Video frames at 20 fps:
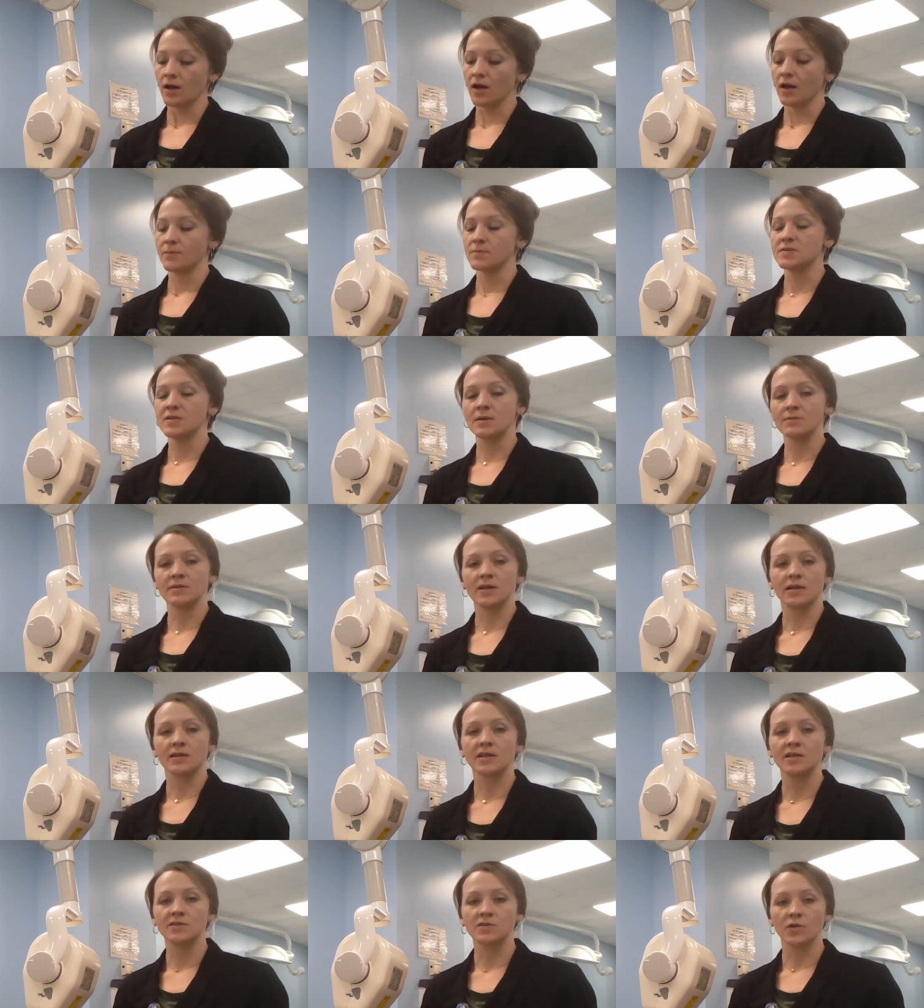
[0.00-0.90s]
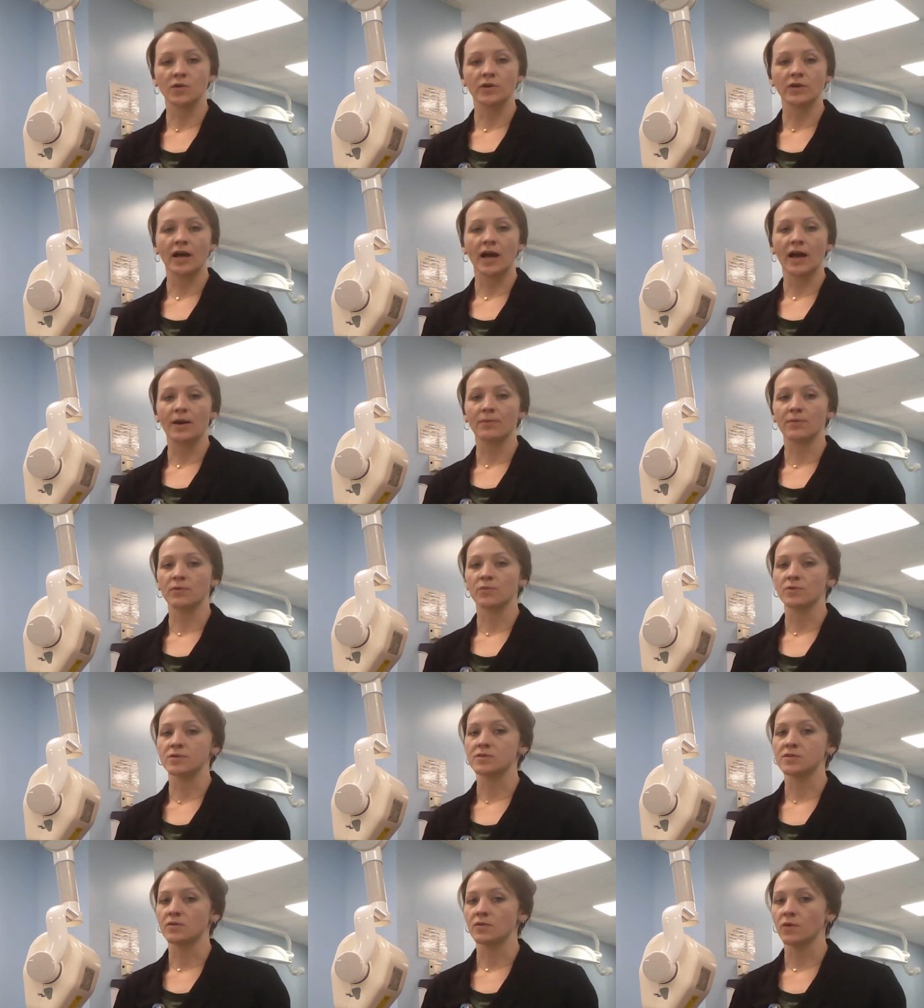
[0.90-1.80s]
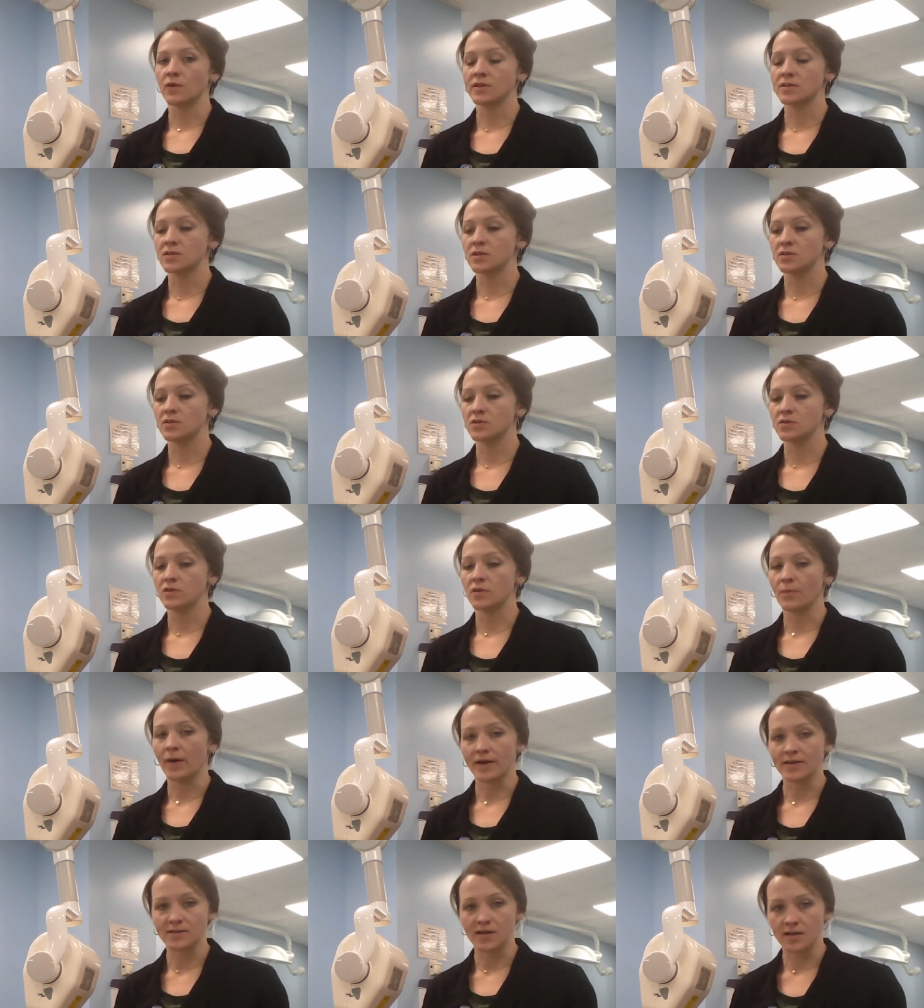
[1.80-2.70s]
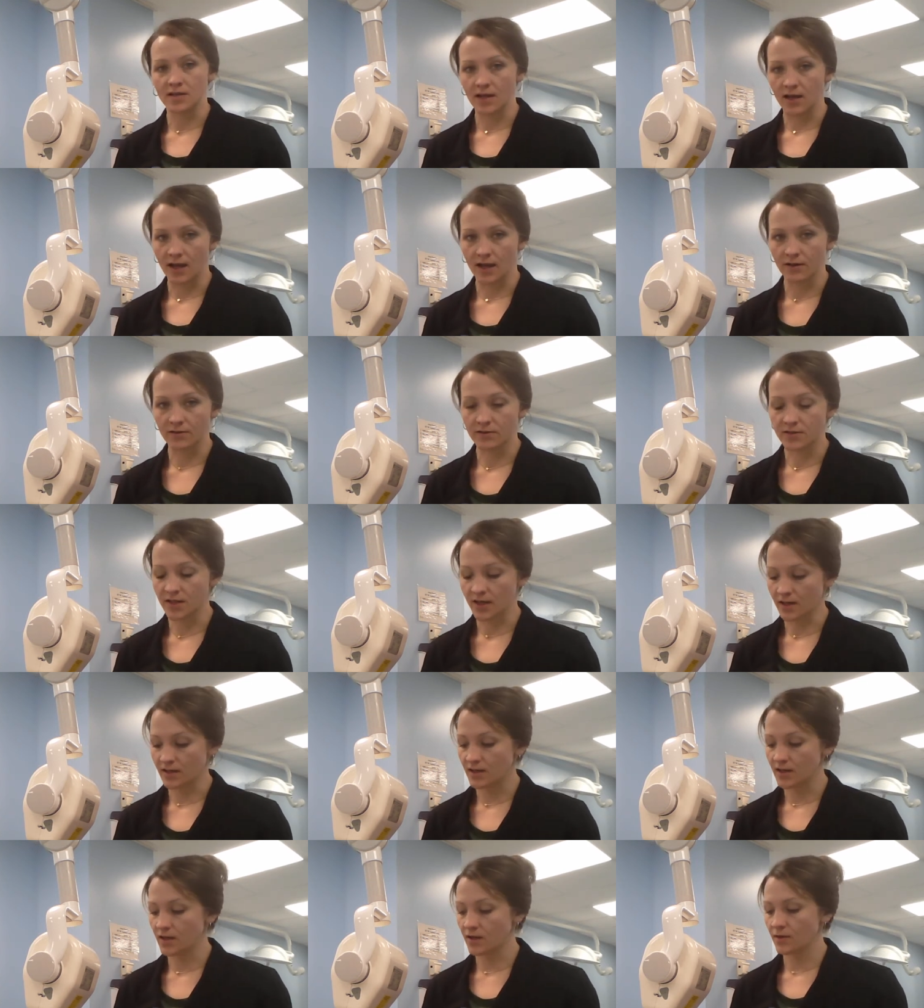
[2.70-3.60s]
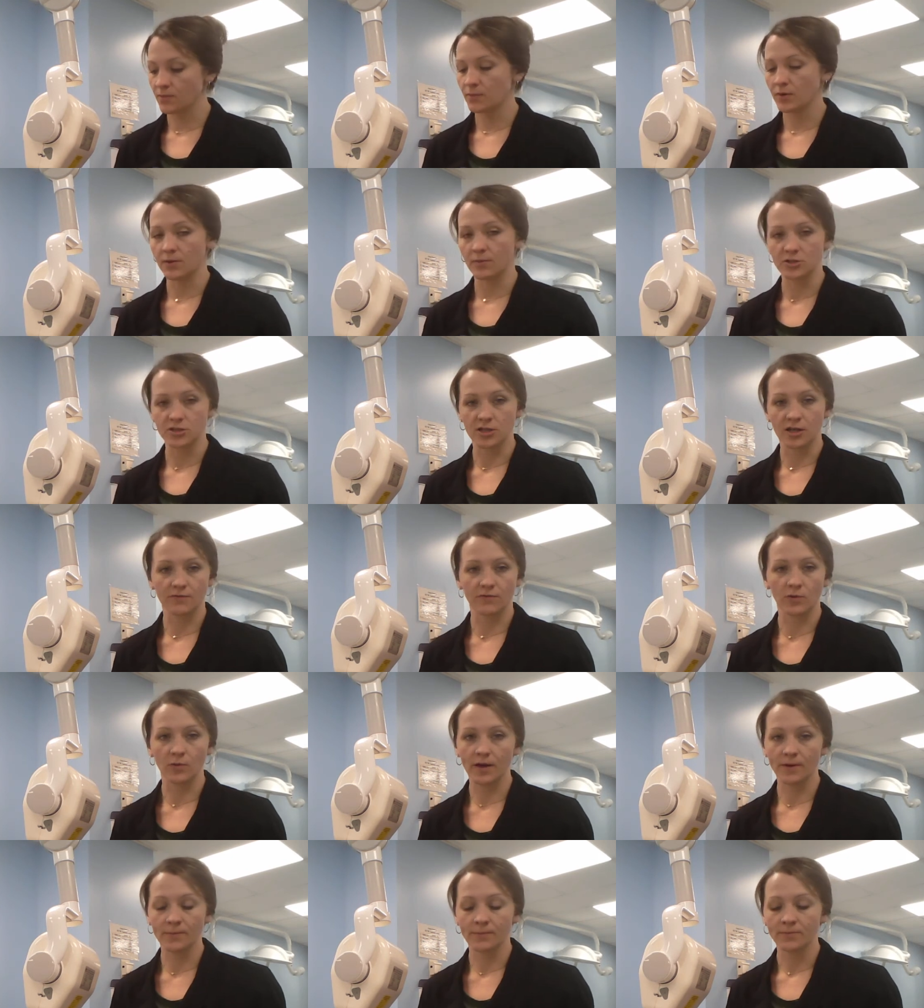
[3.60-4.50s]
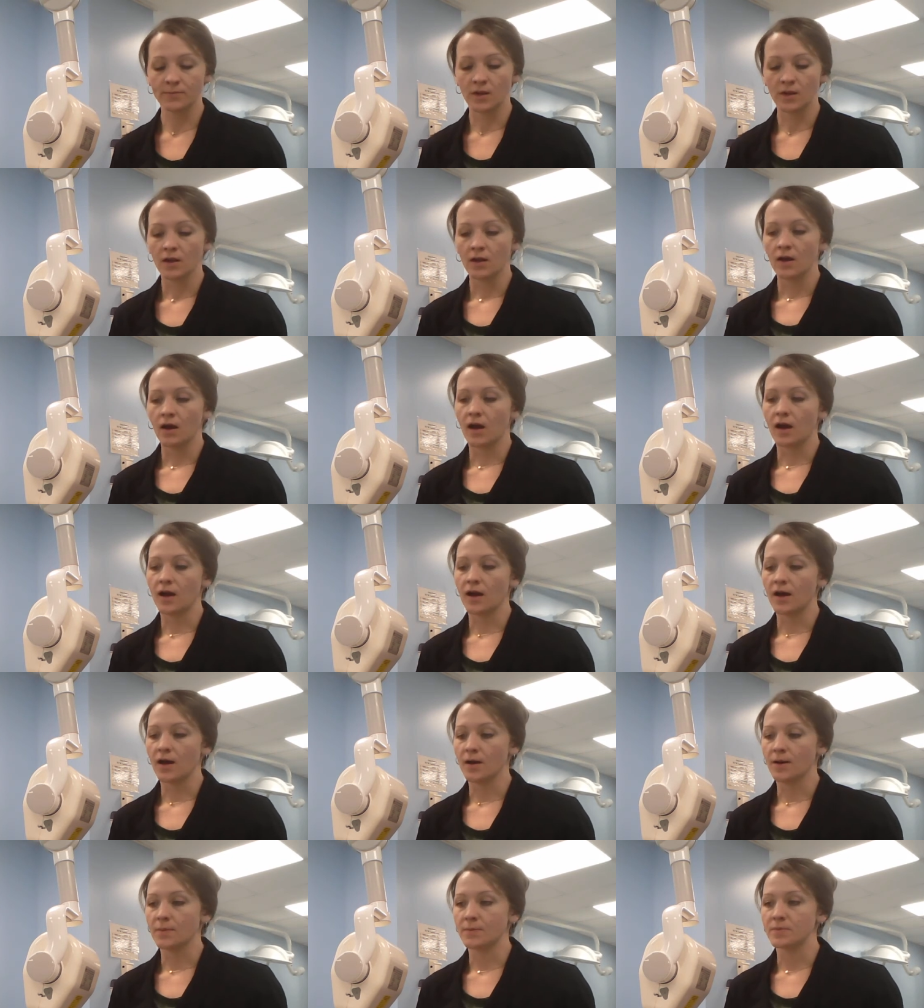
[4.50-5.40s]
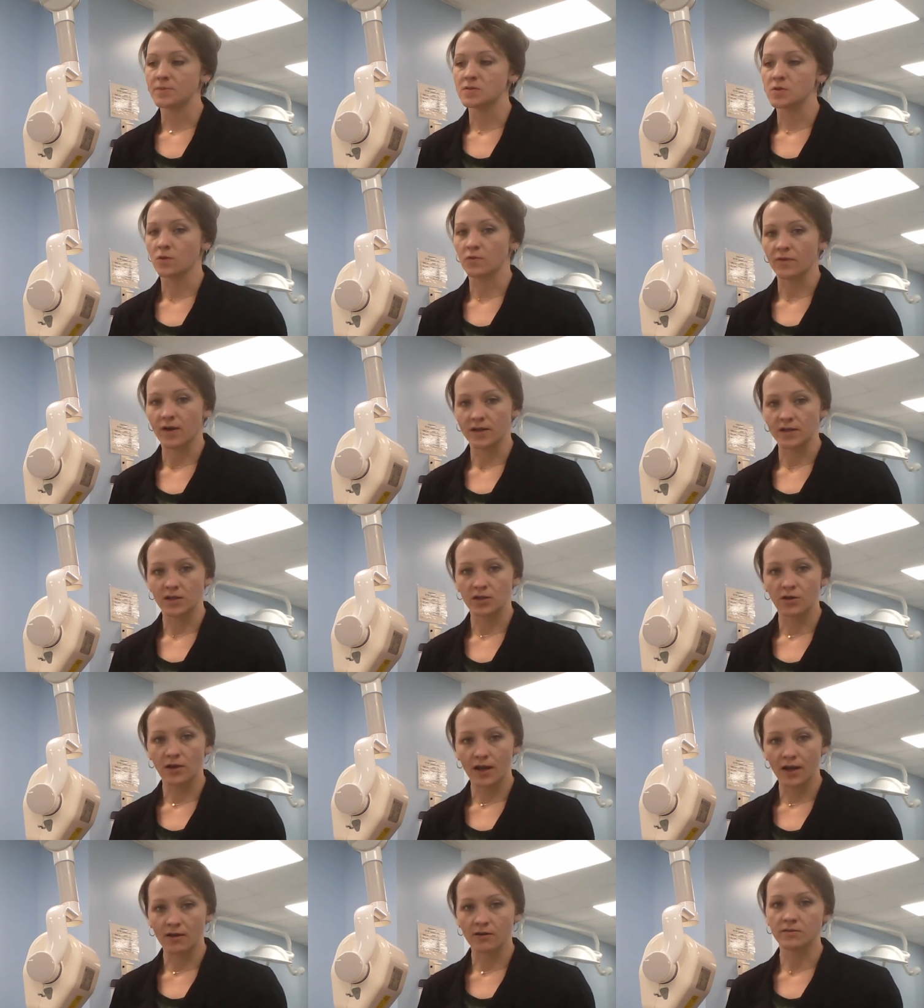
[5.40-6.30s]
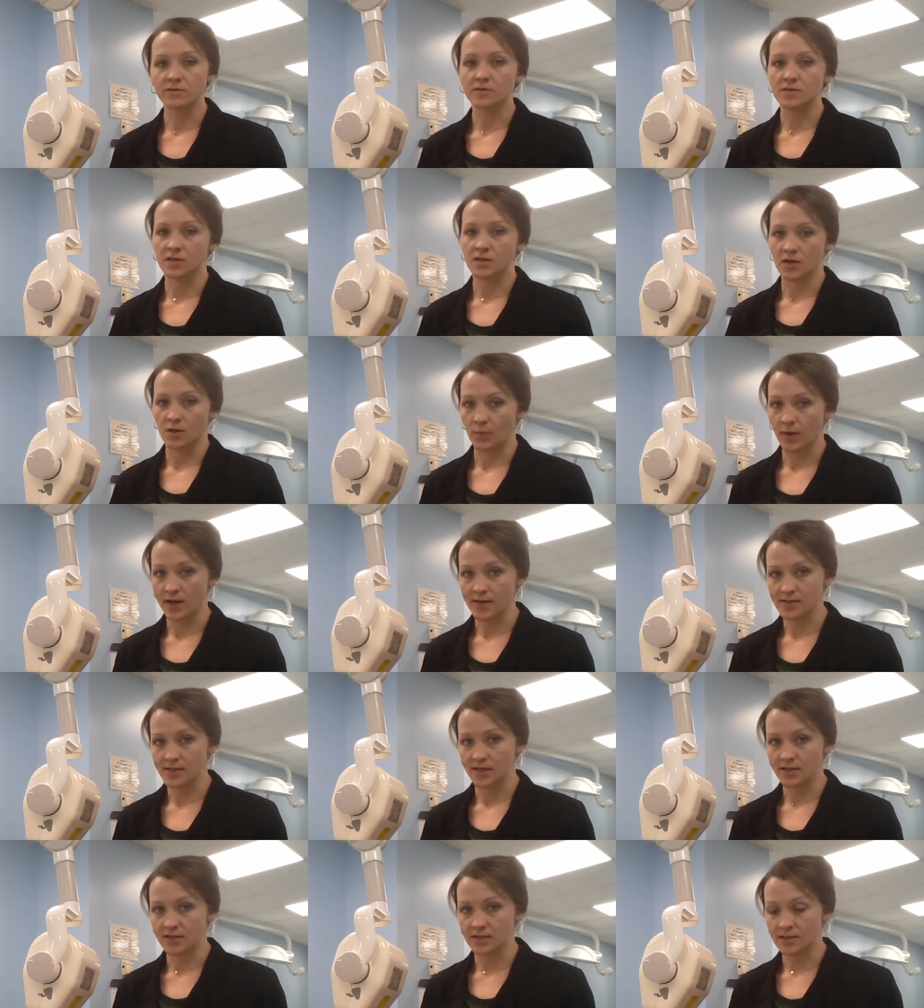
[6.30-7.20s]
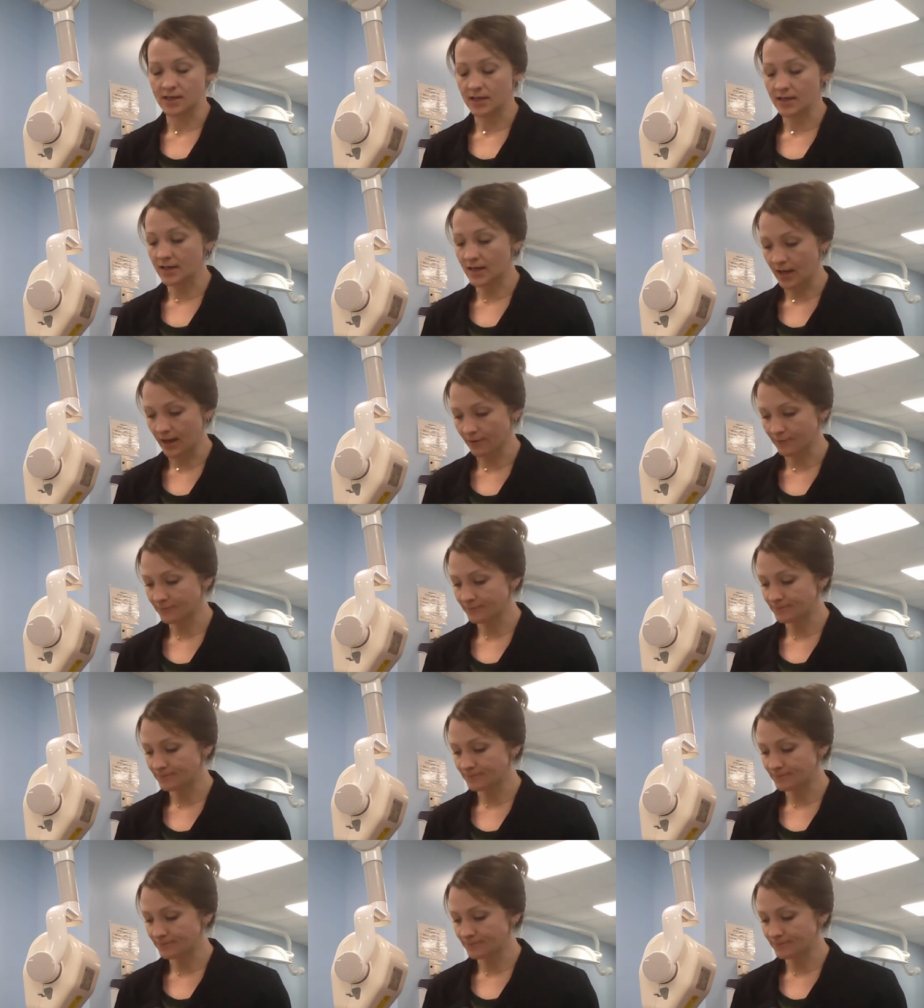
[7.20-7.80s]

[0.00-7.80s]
Same techniques are going to happen. We're still going to do the bisecting angle technique pretty much everywhere. So finding your angles and then bisecting that in half.